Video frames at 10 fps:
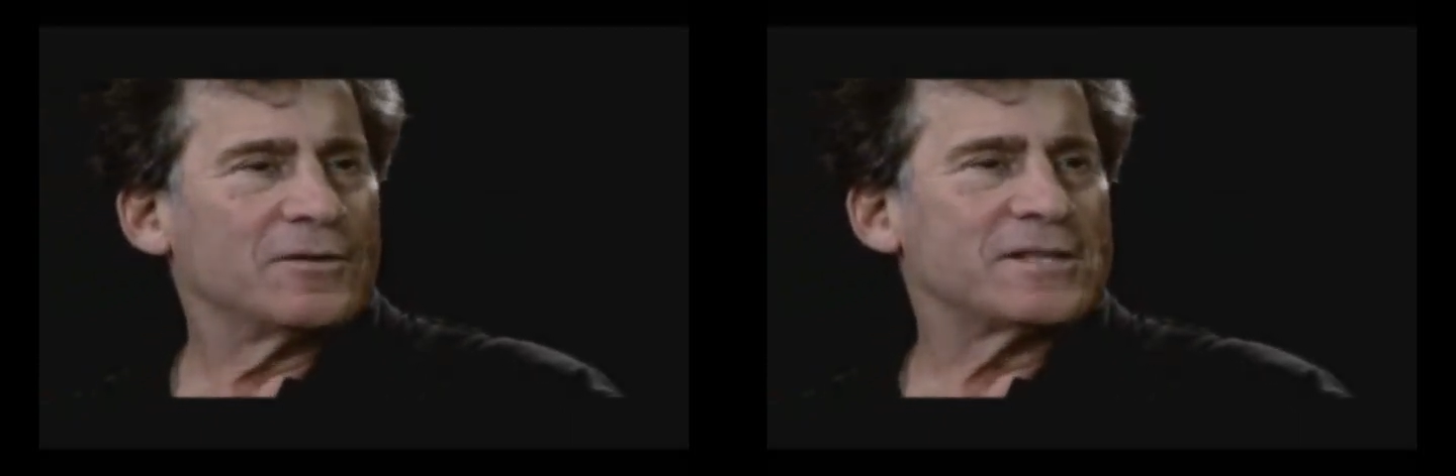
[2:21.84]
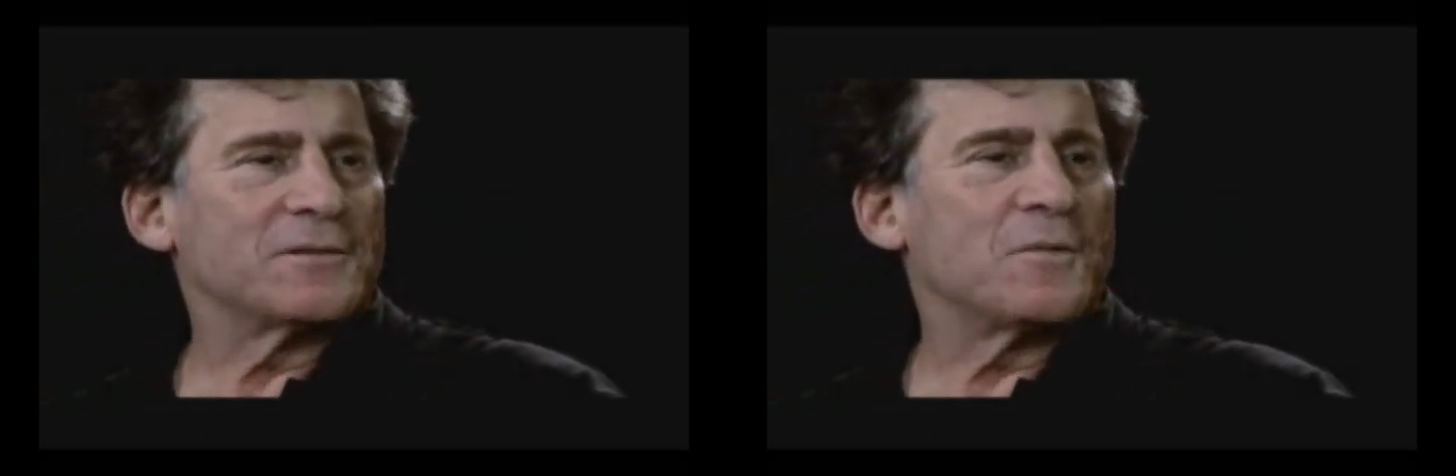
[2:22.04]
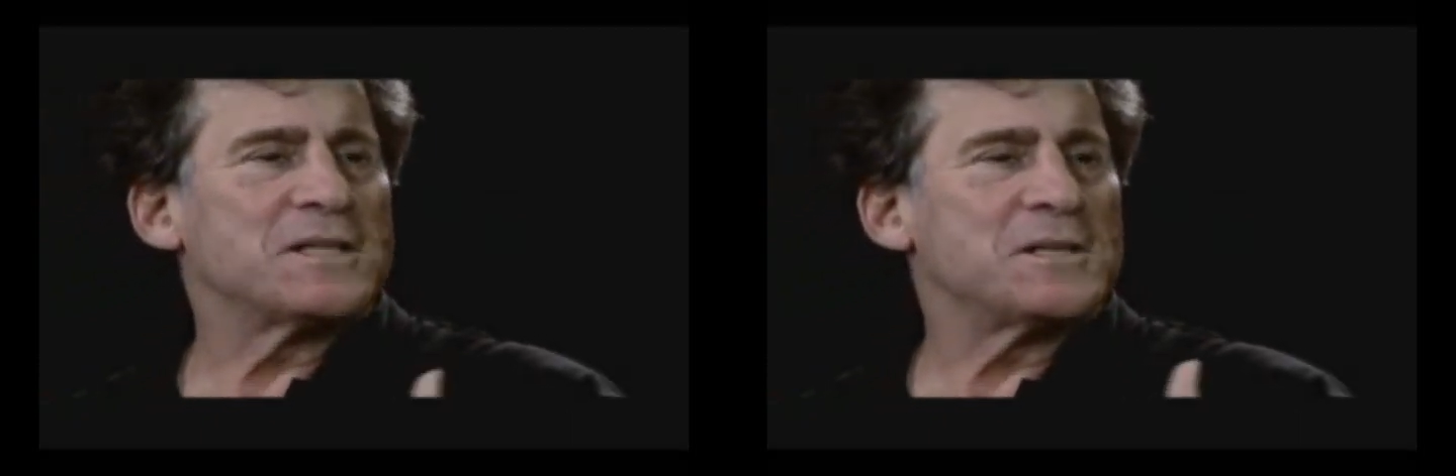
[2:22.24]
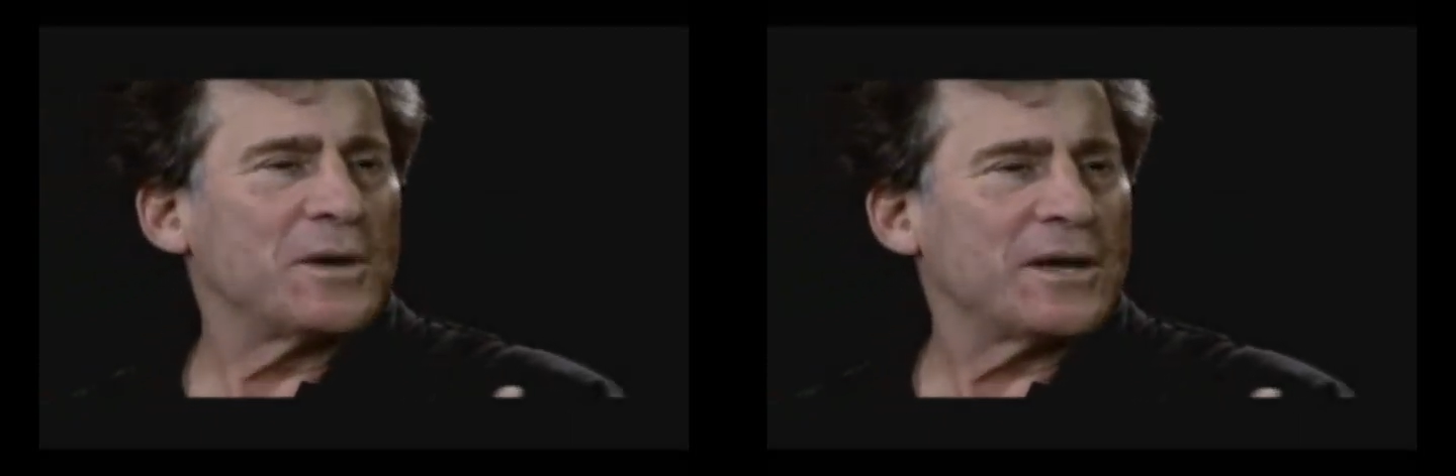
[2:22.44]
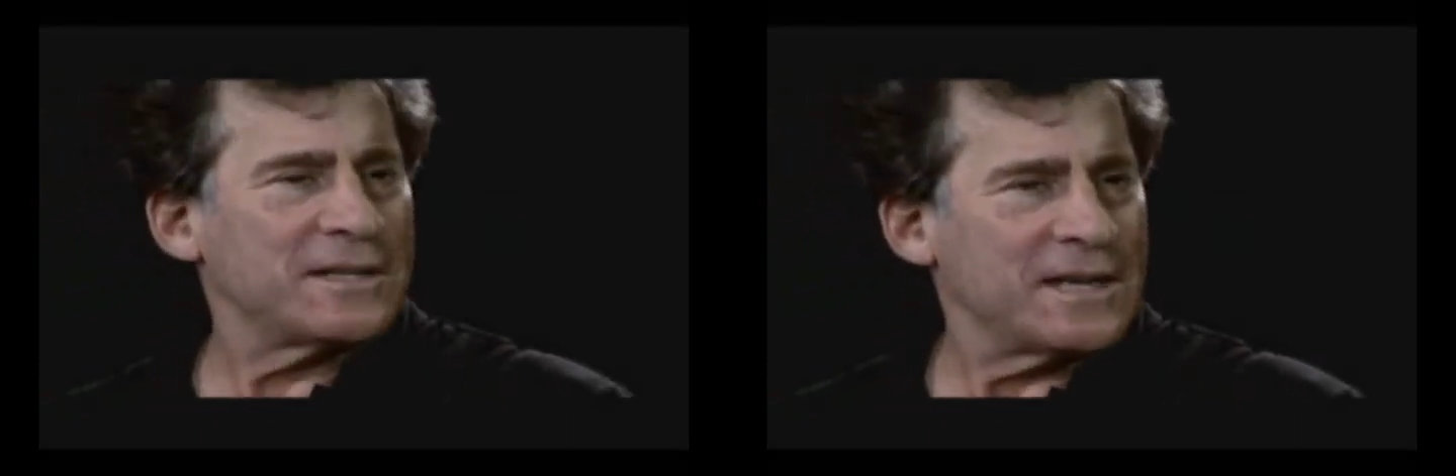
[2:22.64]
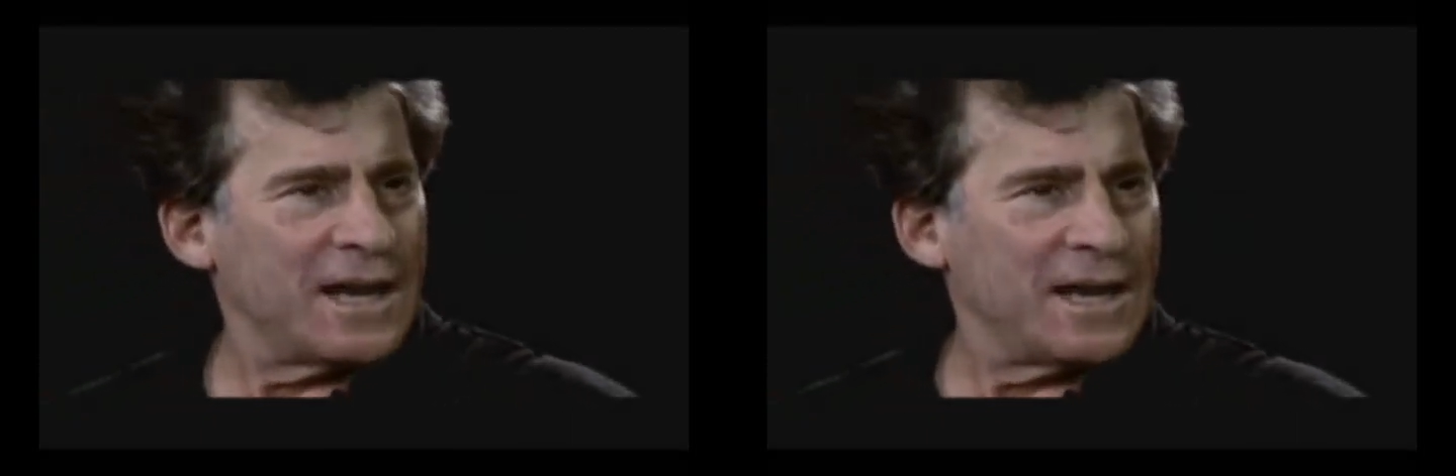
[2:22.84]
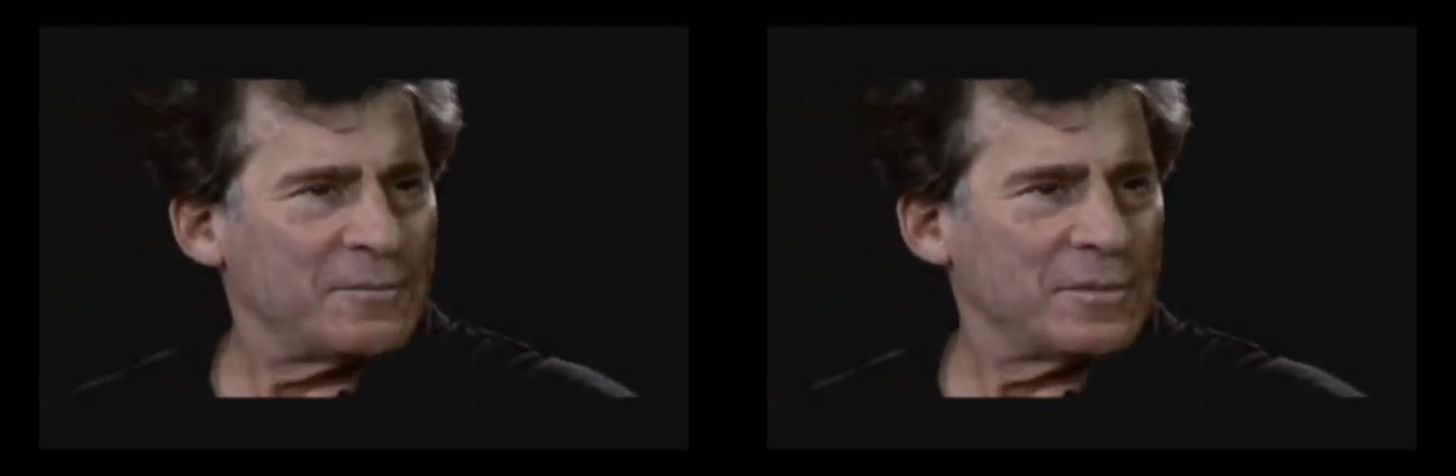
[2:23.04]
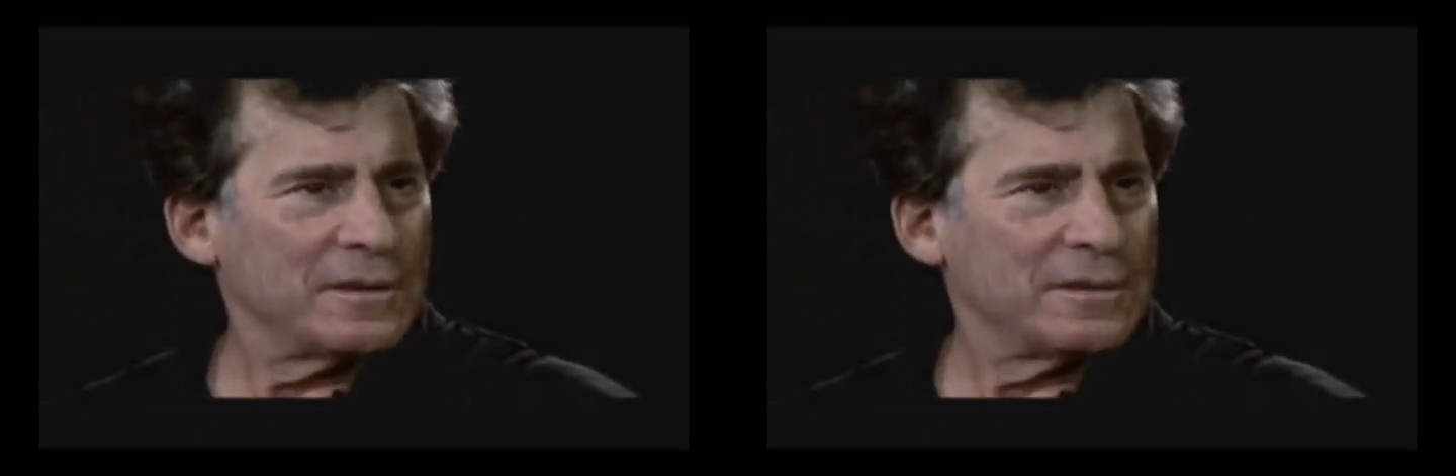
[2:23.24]
you know, it's like once upon a
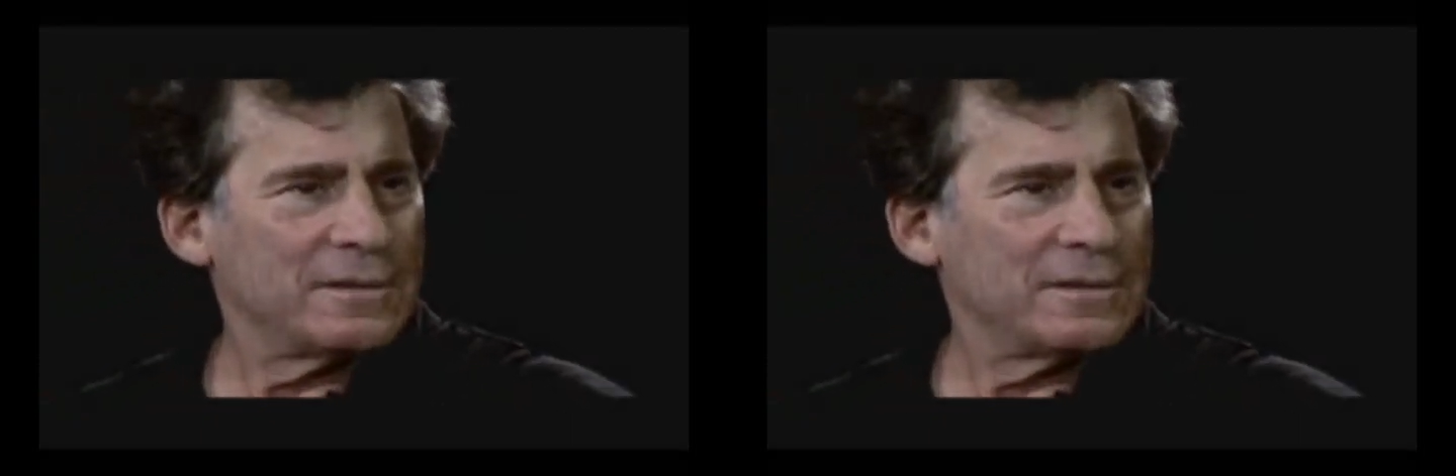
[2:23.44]
time,